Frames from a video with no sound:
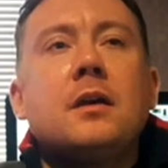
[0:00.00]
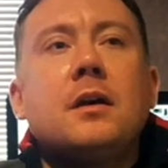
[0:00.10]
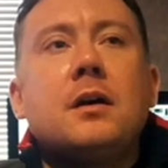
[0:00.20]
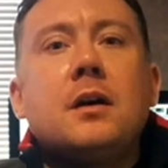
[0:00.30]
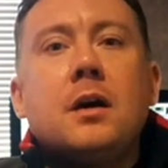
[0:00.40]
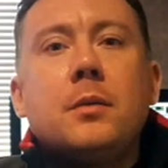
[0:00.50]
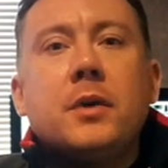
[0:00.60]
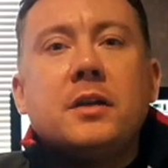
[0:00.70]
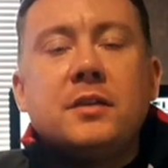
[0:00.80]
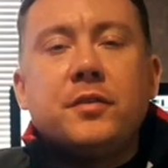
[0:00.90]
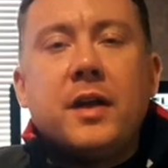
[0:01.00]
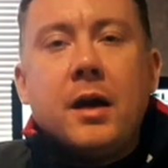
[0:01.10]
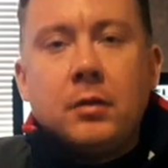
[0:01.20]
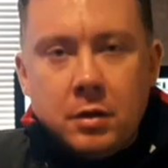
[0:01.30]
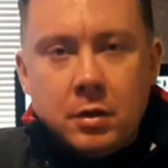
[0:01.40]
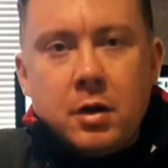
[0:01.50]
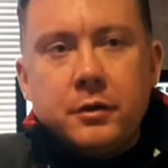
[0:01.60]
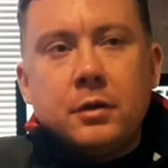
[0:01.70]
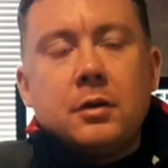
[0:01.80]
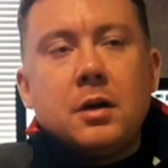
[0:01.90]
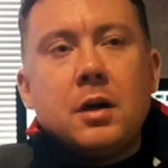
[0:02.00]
a different outlook on your